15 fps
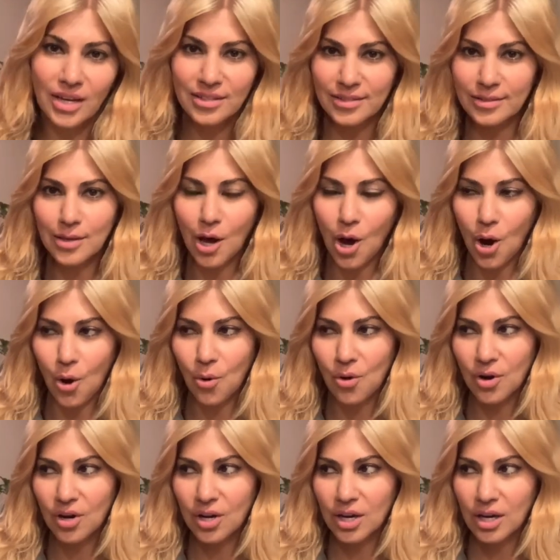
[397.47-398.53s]
So
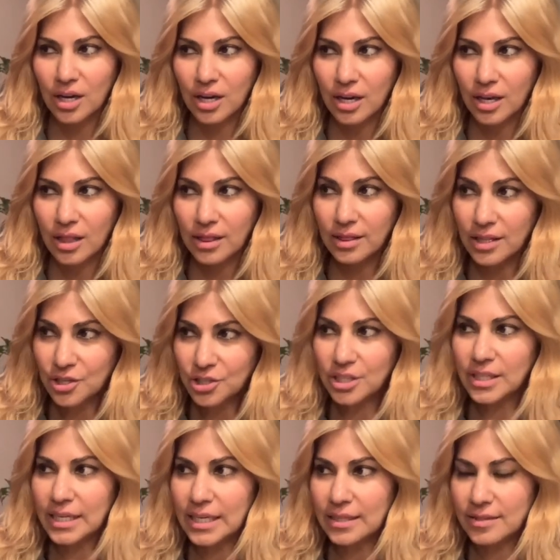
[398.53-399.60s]

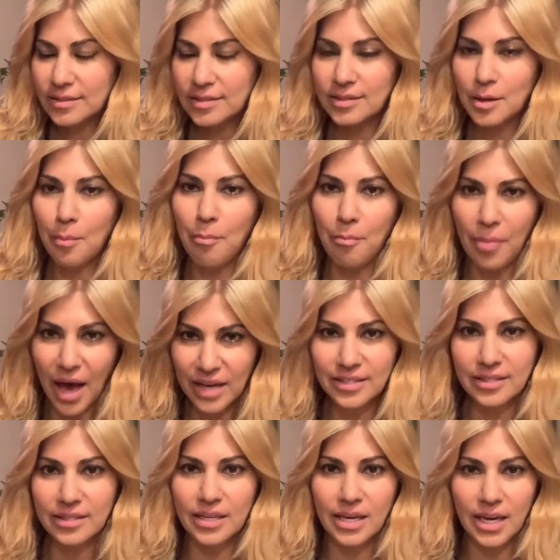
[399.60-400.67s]
literally, this is the
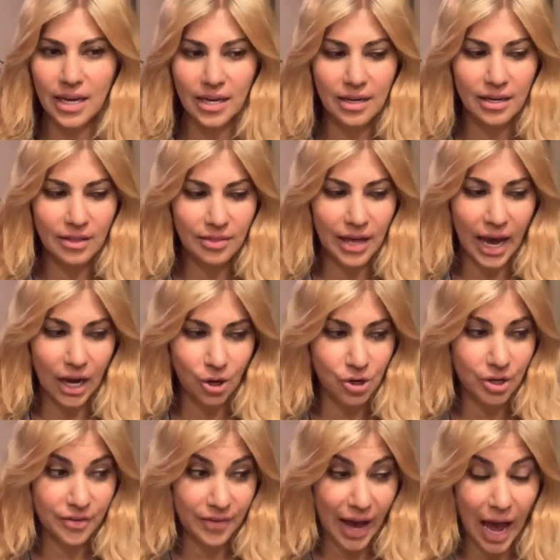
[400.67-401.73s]
best thing that
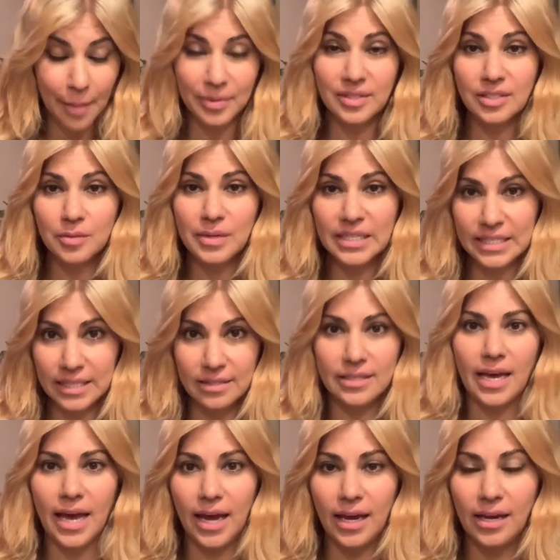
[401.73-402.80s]
could have happened to me
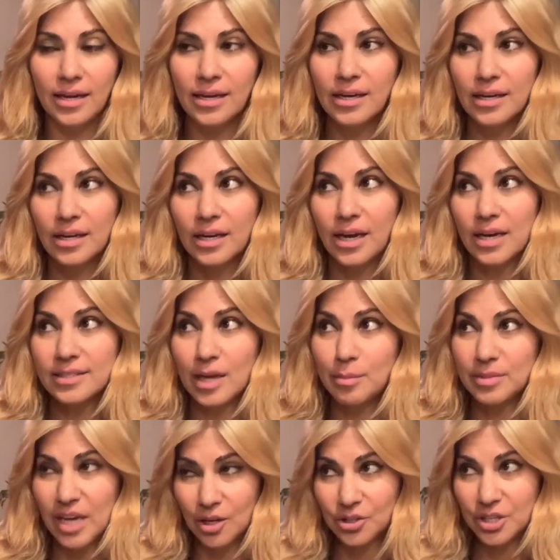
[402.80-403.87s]
today, because I'm
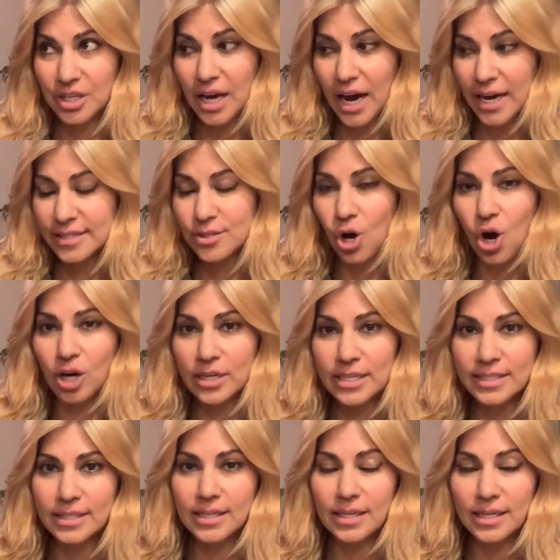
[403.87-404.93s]
telling you guys,
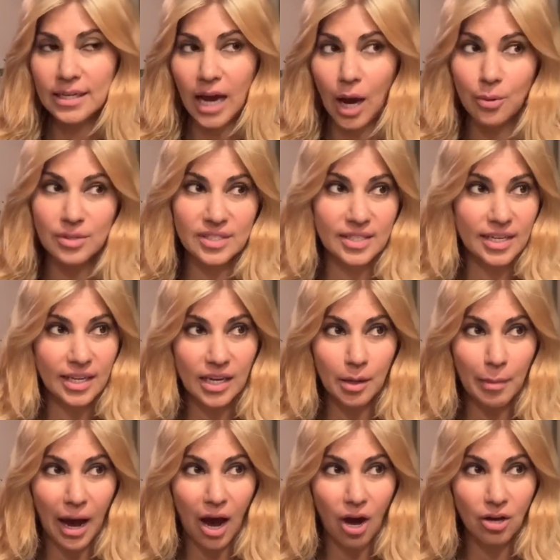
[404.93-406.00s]
honestly, I was thinking
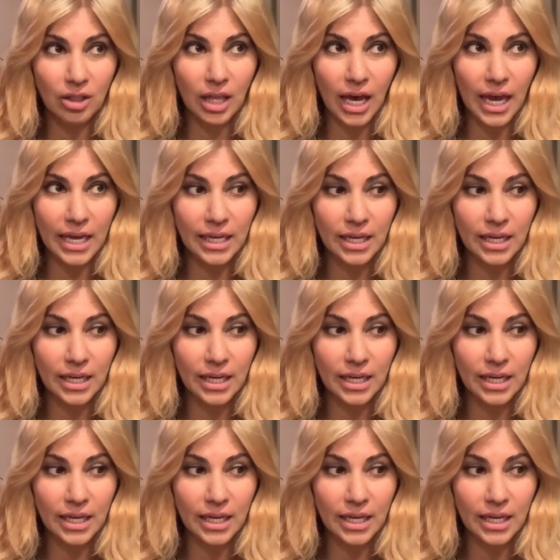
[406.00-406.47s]
about like